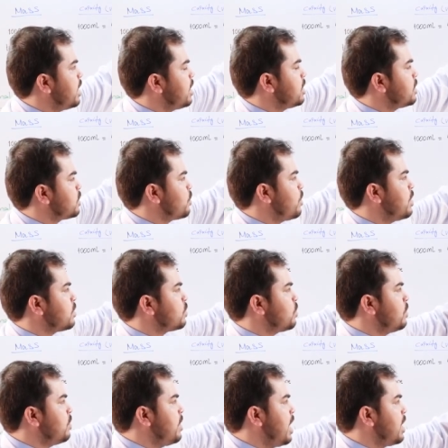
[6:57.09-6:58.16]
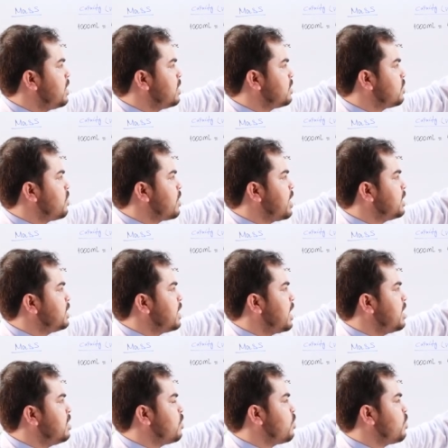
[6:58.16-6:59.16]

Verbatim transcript: red square so we are just locating an